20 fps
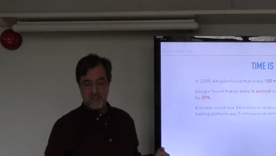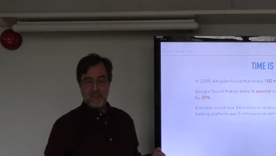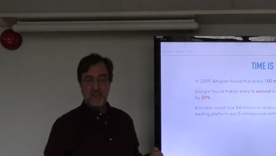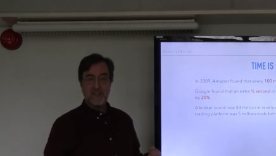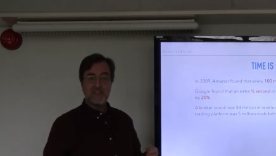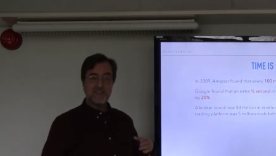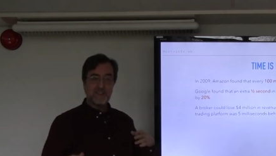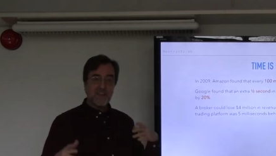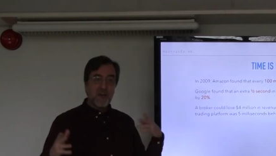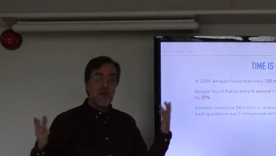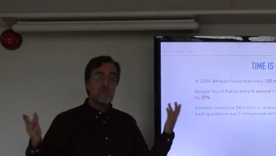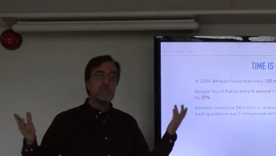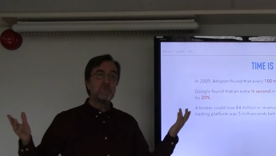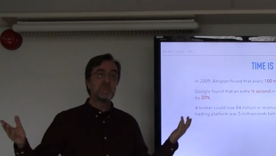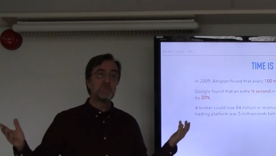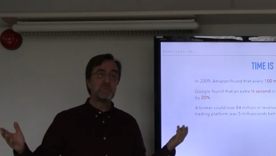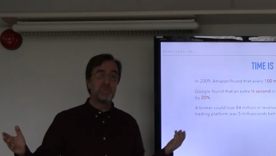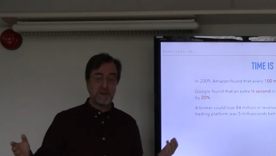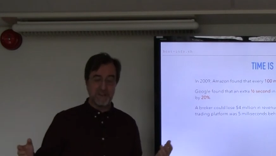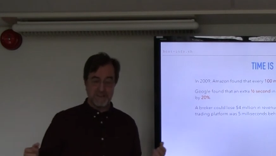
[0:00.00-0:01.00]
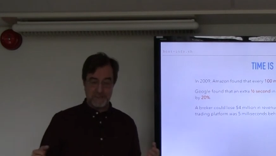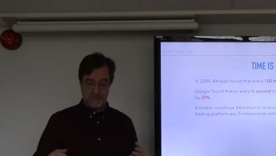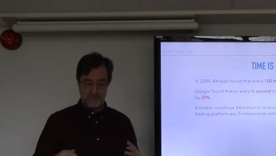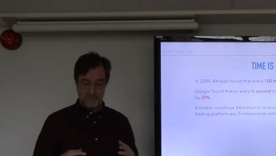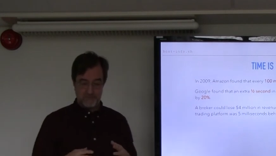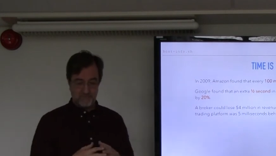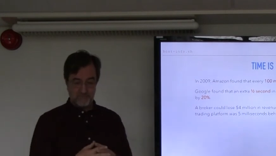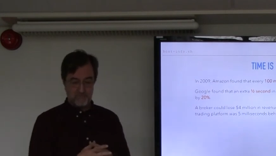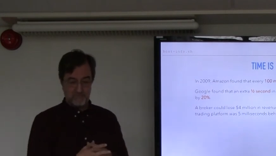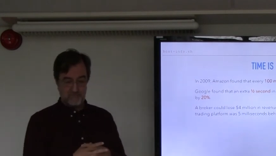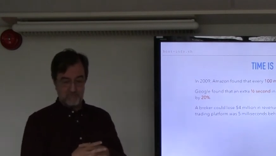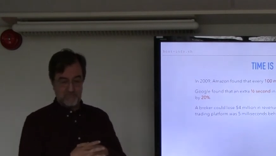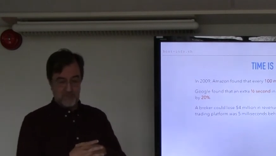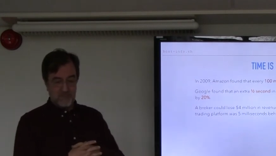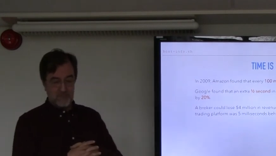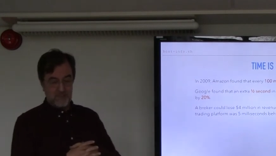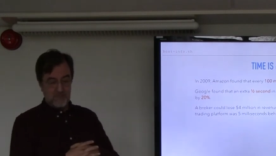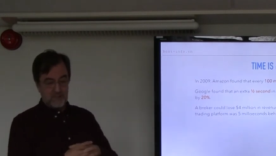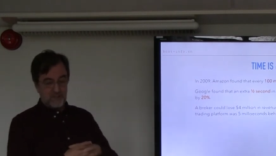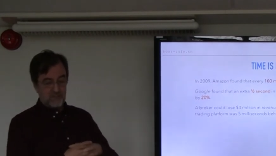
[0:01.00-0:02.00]
And time is money.
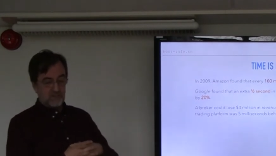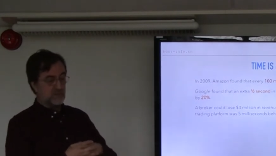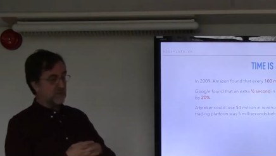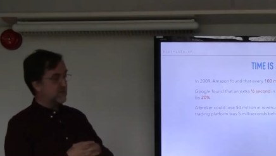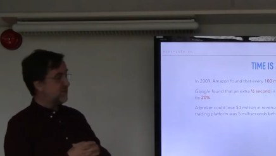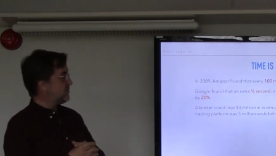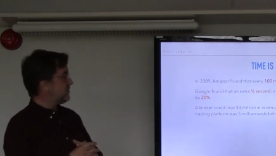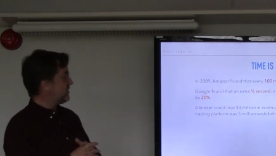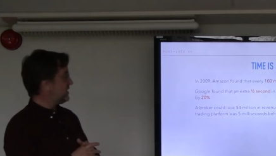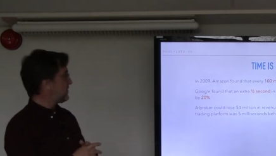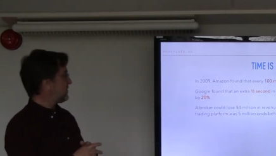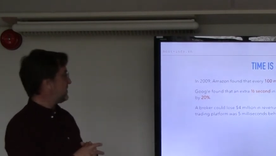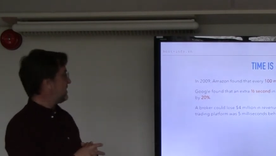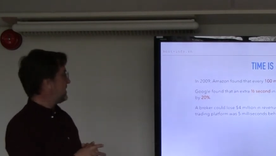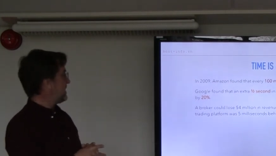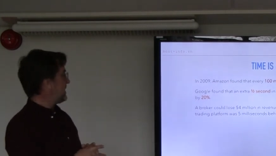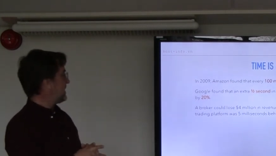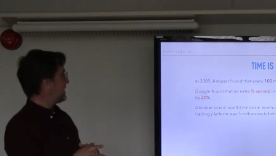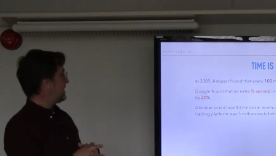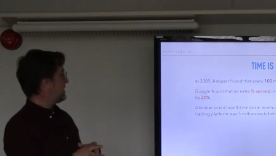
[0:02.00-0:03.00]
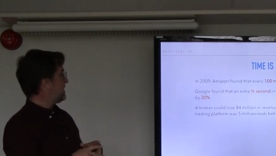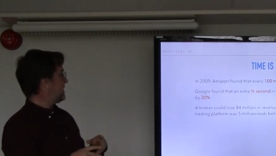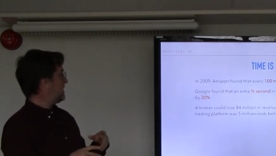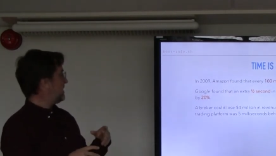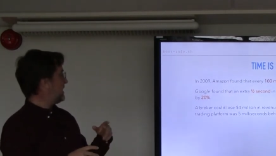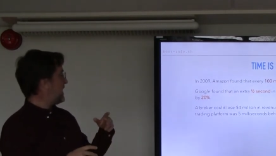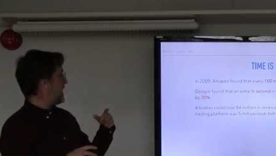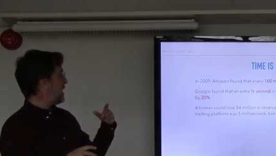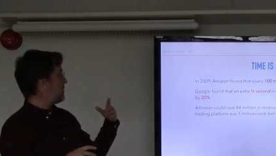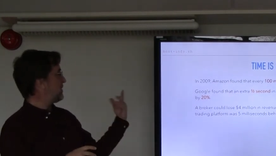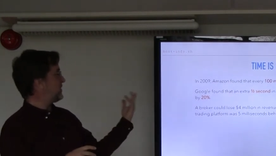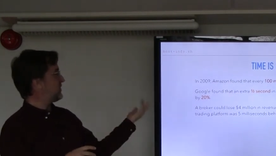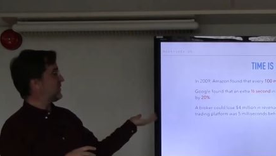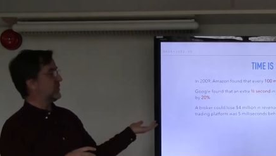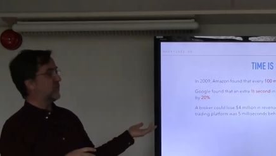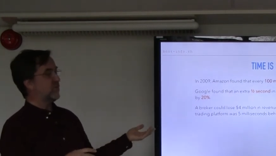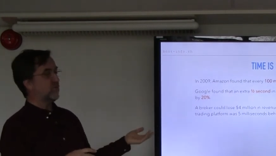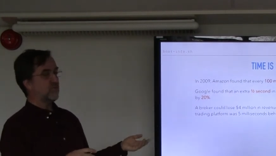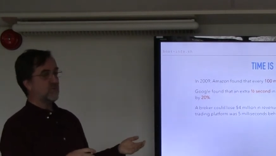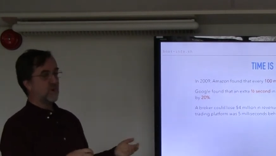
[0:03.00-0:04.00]
So in 2009,
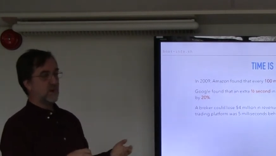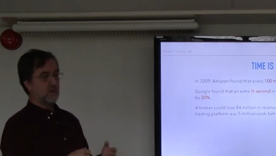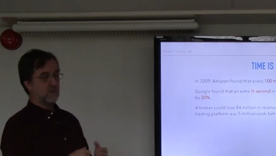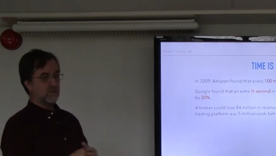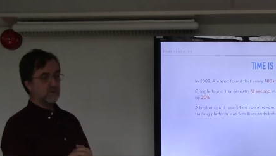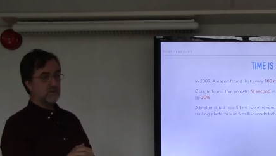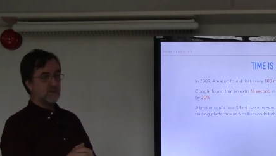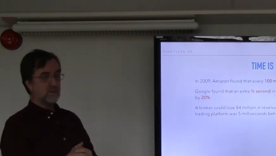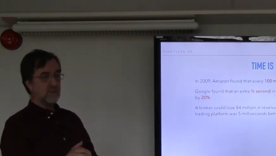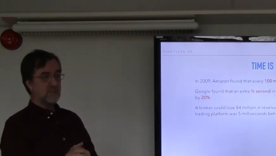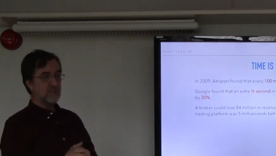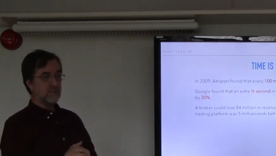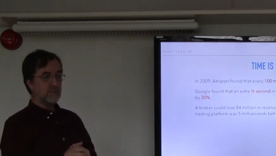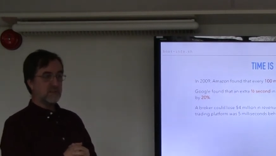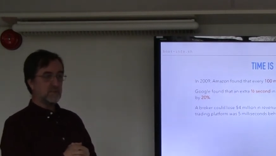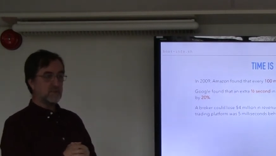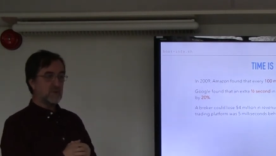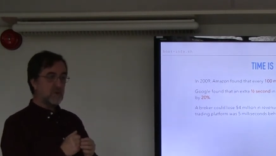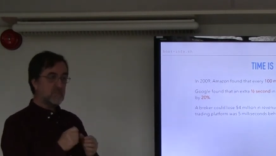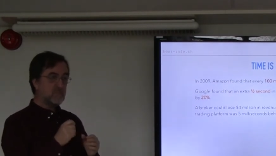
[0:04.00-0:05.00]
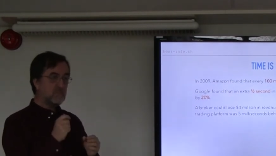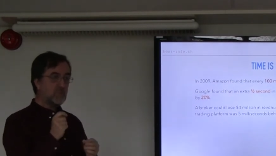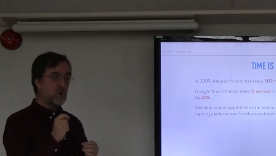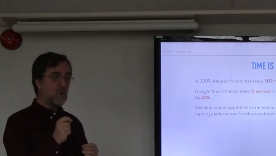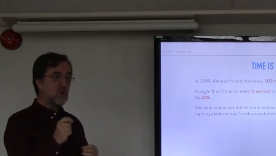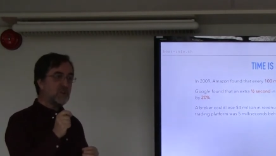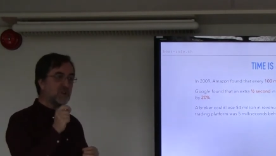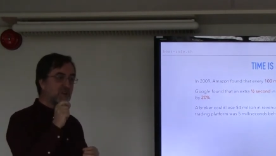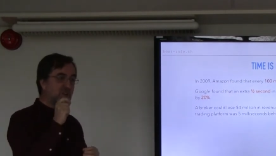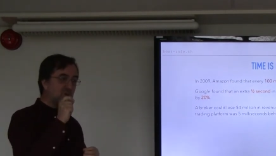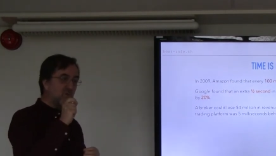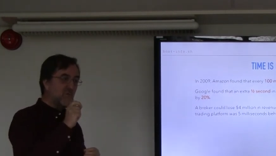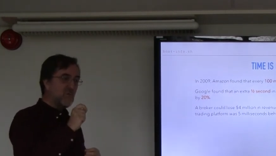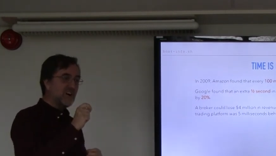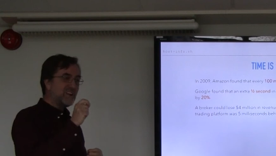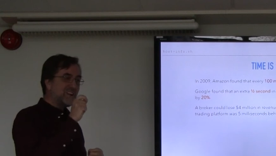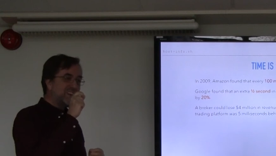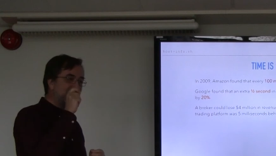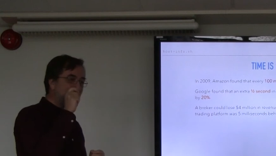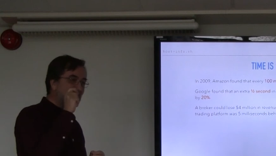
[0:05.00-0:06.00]
Amazon found that
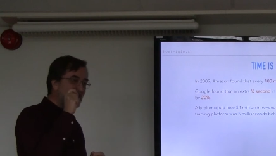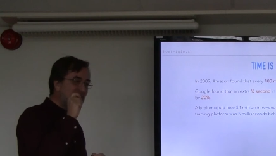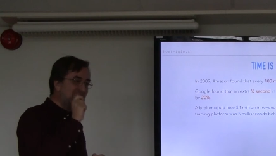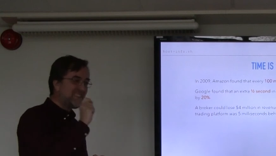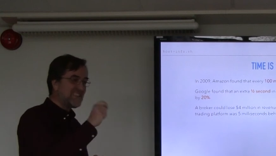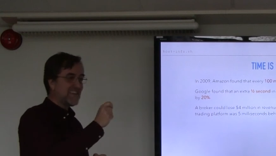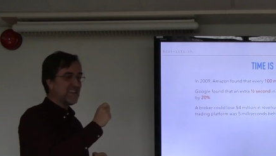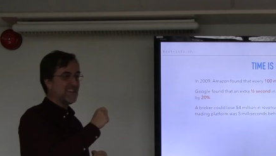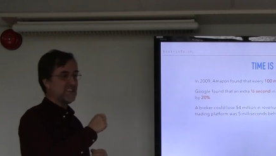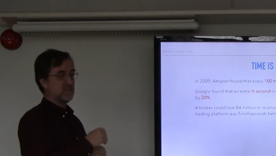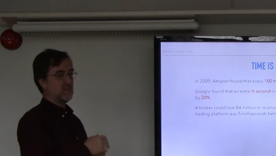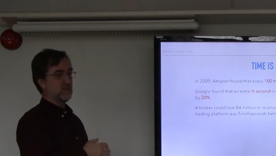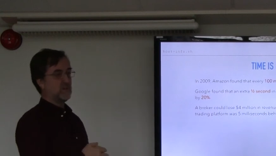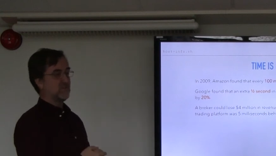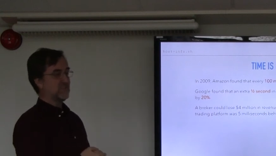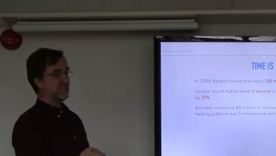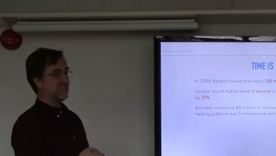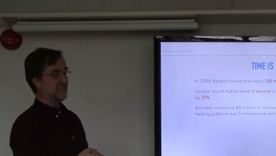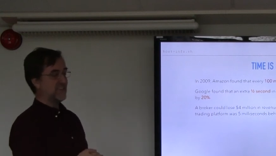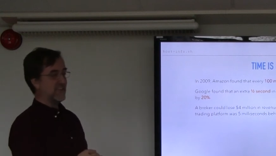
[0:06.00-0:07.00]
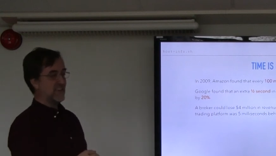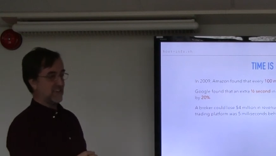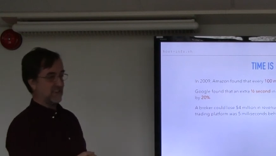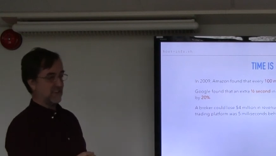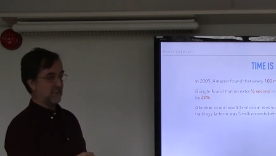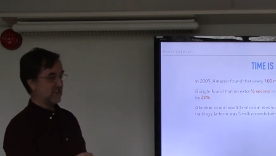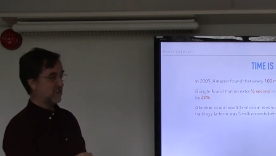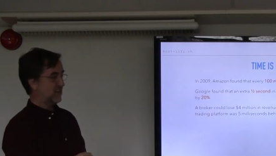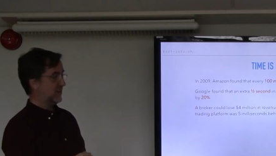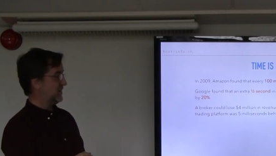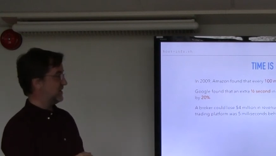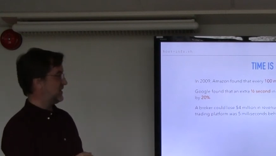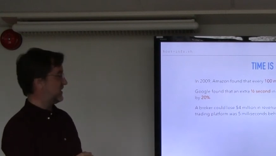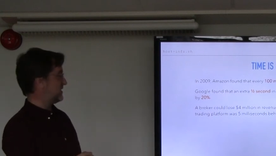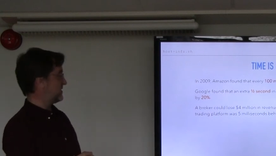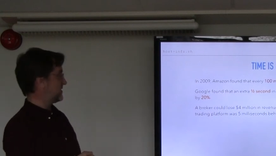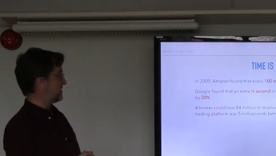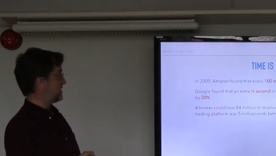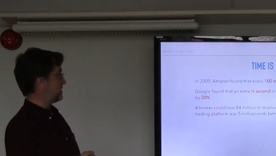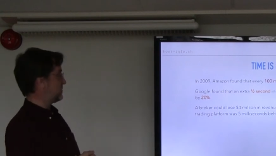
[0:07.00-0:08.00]
0.1 second of delay
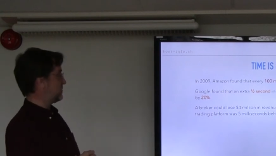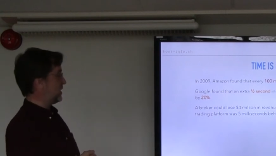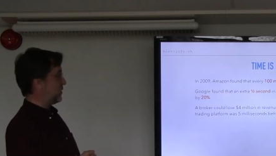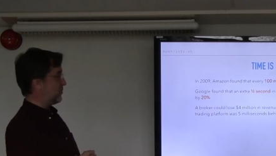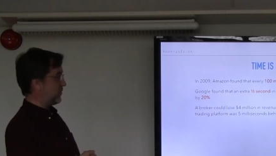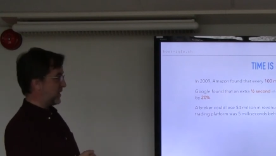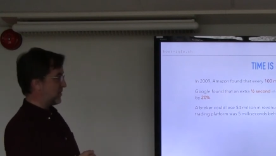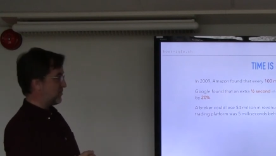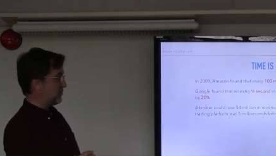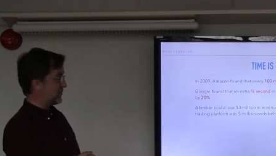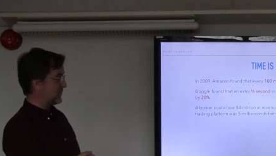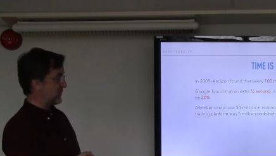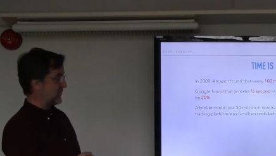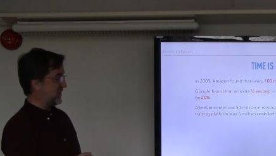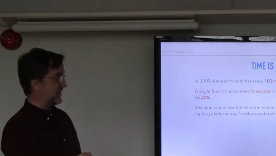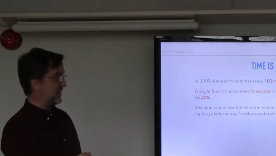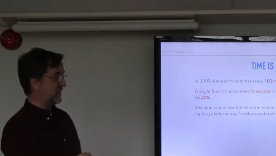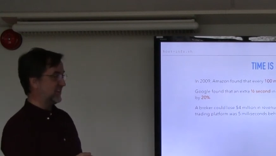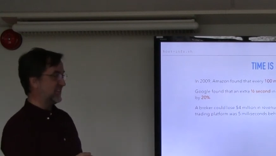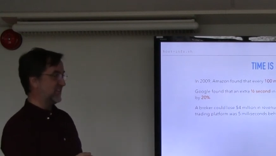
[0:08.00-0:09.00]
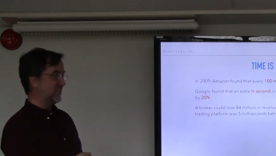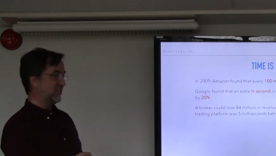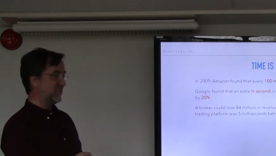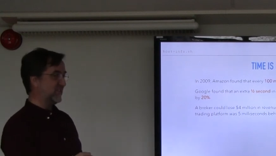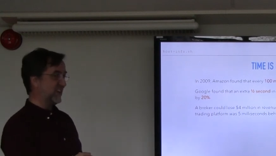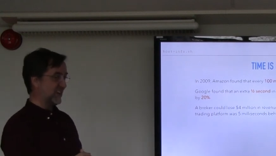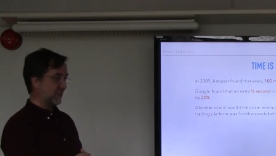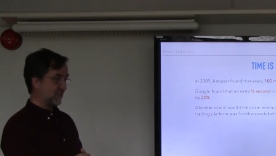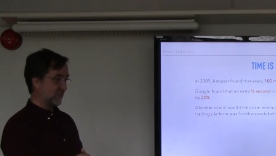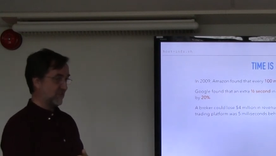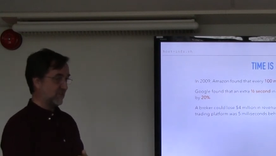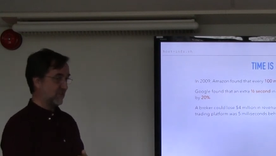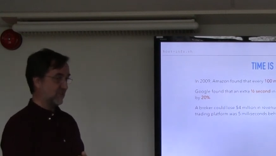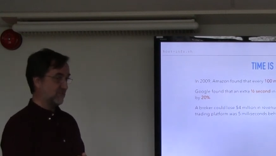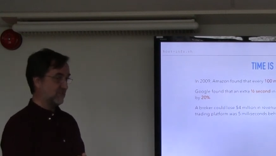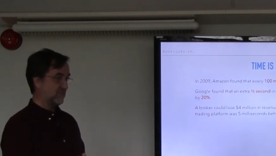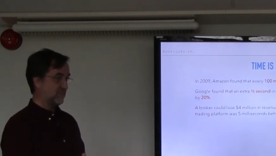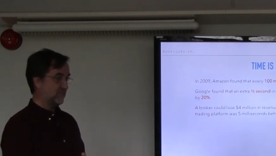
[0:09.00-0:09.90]
cost them 1% in sales.